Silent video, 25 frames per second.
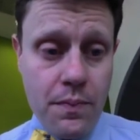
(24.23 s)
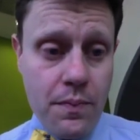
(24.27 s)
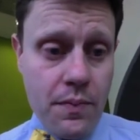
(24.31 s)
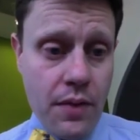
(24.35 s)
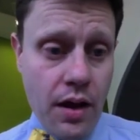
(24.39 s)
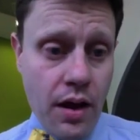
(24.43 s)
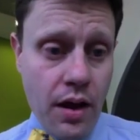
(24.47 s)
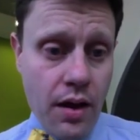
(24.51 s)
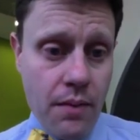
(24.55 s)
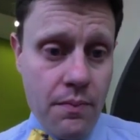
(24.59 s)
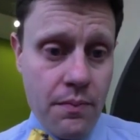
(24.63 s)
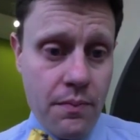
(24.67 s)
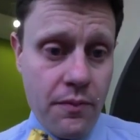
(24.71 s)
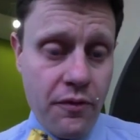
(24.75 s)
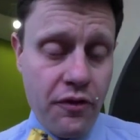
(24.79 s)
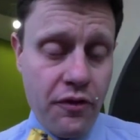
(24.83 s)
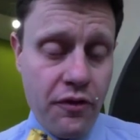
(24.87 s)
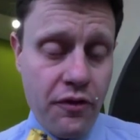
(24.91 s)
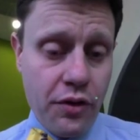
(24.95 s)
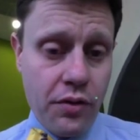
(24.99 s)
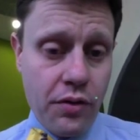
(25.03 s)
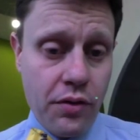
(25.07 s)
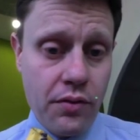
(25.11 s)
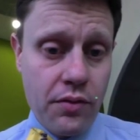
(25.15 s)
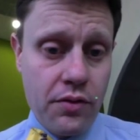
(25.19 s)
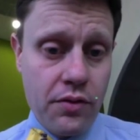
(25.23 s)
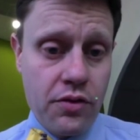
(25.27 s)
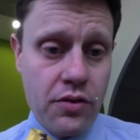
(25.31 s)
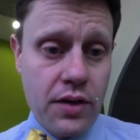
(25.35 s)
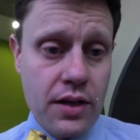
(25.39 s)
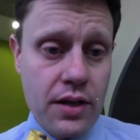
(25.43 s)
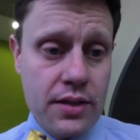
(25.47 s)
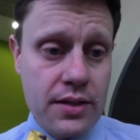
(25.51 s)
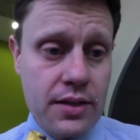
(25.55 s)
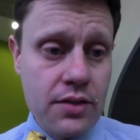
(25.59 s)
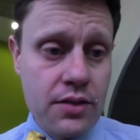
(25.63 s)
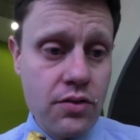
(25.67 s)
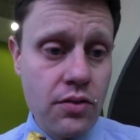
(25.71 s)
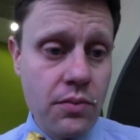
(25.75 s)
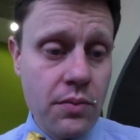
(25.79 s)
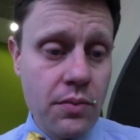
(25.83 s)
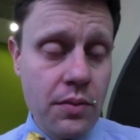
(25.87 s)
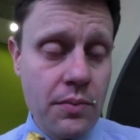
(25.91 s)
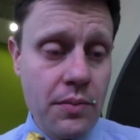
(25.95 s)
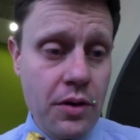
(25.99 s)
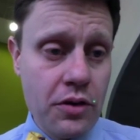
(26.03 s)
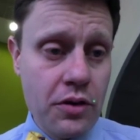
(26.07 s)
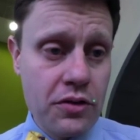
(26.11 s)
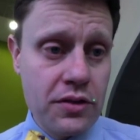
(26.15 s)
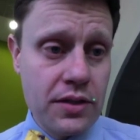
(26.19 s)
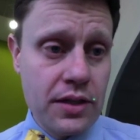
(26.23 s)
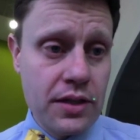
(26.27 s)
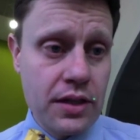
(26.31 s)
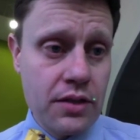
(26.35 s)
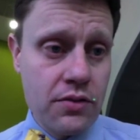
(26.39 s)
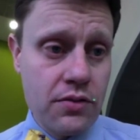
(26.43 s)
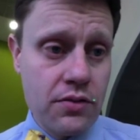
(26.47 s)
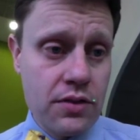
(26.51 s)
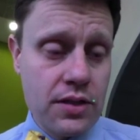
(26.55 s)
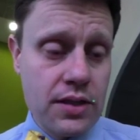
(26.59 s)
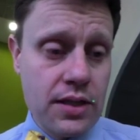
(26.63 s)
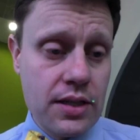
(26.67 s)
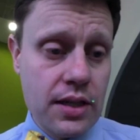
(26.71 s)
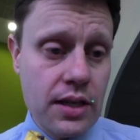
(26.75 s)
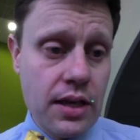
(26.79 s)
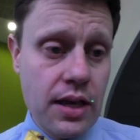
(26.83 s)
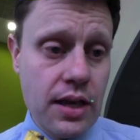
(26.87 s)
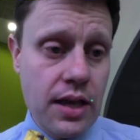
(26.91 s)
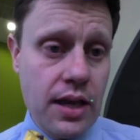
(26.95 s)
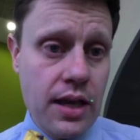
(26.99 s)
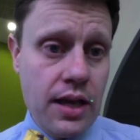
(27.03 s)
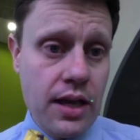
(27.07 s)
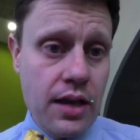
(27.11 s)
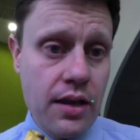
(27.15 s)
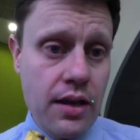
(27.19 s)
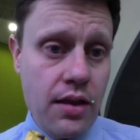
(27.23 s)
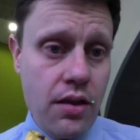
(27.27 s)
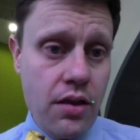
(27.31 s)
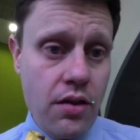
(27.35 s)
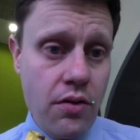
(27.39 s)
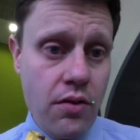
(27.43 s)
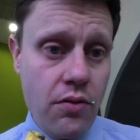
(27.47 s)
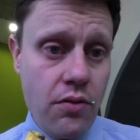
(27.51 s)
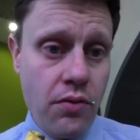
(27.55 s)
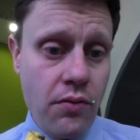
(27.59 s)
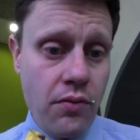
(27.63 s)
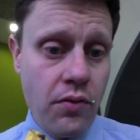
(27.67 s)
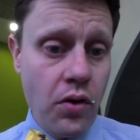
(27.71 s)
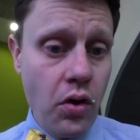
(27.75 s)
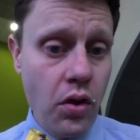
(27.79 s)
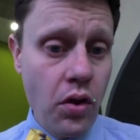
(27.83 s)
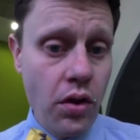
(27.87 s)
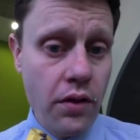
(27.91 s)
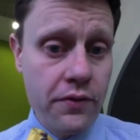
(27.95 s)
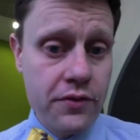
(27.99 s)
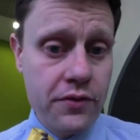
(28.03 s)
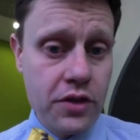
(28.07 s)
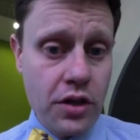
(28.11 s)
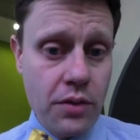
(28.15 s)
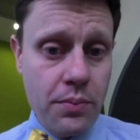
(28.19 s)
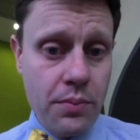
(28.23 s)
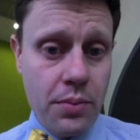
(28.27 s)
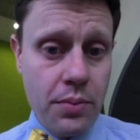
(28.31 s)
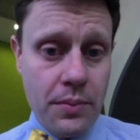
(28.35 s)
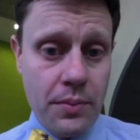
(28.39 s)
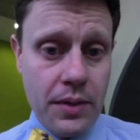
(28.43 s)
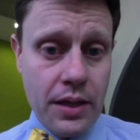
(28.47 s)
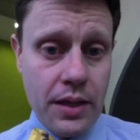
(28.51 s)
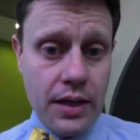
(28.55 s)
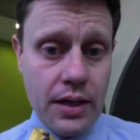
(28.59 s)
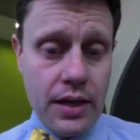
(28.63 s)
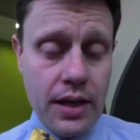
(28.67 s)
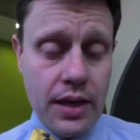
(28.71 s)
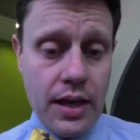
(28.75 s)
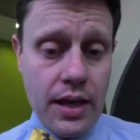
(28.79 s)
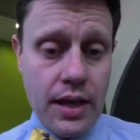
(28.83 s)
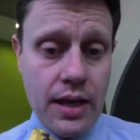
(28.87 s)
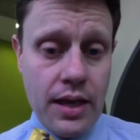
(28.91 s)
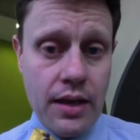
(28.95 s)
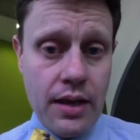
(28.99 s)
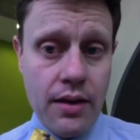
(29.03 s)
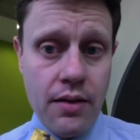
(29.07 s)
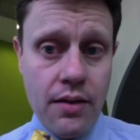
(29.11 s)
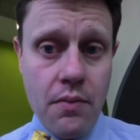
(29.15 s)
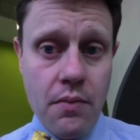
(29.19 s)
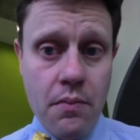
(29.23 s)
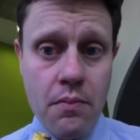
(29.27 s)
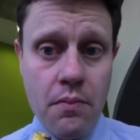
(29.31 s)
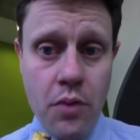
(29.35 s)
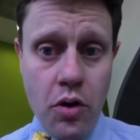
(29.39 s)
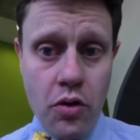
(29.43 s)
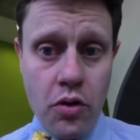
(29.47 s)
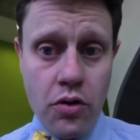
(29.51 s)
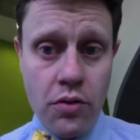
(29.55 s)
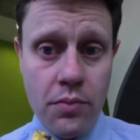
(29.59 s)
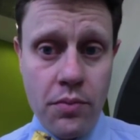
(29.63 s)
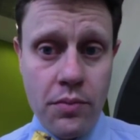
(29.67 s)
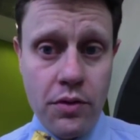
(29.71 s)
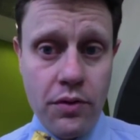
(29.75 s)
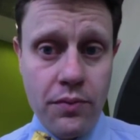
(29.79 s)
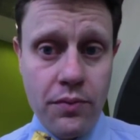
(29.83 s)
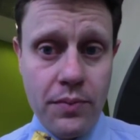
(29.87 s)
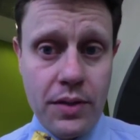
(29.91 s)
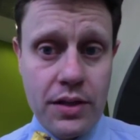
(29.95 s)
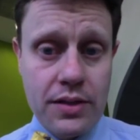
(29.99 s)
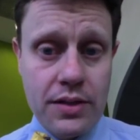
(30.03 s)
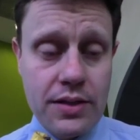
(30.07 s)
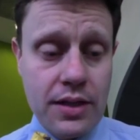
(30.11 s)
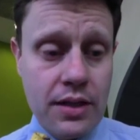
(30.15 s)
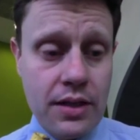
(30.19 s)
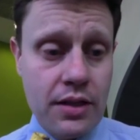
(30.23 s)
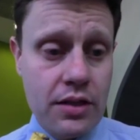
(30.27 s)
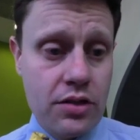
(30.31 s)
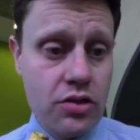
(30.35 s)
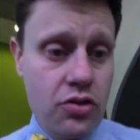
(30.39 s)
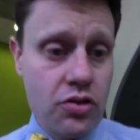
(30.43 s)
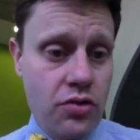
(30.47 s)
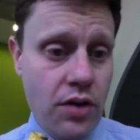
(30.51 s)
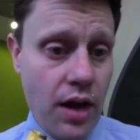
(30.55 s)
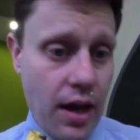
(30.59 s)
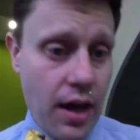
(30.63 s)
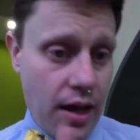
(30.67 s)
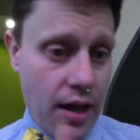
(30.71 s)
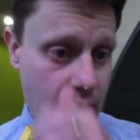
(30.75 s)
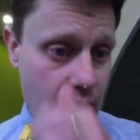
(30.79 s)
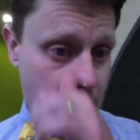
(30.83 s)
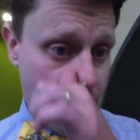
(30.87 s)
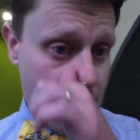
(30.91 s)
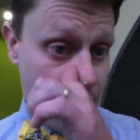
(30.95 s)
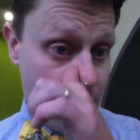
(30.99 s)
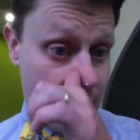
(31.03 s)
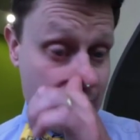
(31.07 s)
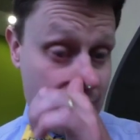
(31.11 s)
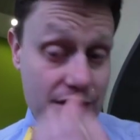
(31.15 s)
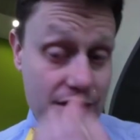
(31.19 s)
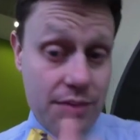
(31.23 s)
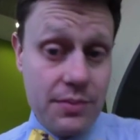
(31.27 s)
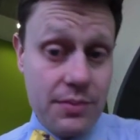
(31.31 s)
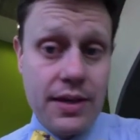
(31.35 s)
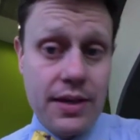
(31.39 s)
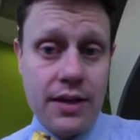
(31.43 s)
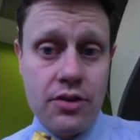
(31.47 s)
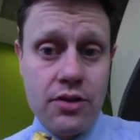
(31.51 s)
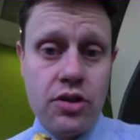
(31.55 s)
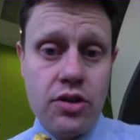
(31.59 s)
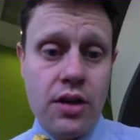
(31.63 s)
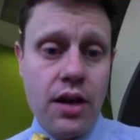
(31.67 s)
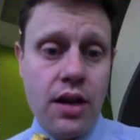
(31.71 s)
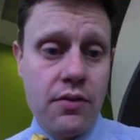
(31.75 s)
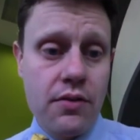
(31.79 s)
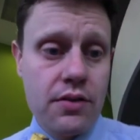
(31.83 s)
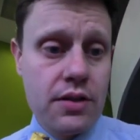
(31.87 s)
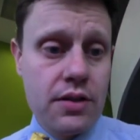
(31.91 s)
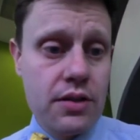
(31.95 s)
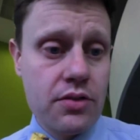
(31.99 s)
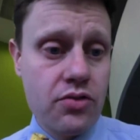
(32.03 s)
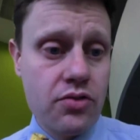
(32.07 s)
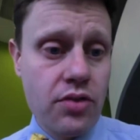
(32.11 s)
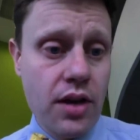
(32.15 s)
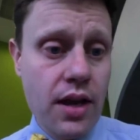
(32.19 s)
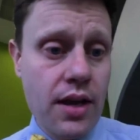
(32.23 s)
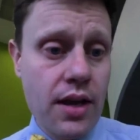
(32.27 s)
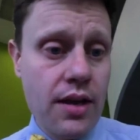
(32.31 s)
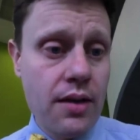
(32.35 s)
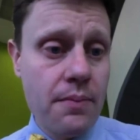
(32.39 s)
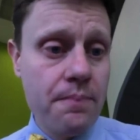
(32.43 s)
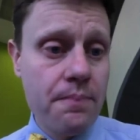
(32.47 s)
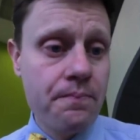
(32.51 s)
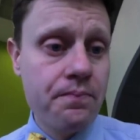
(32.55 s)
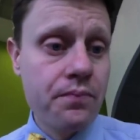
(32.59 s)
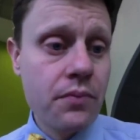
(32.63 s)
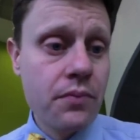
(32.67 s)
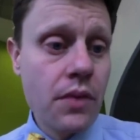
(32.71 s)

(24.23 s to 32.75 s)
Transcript: um, for Tourette syndrome, we're mostly interested in though the role of dopamine in motor movements in the striatum, substantia nigra to striatum.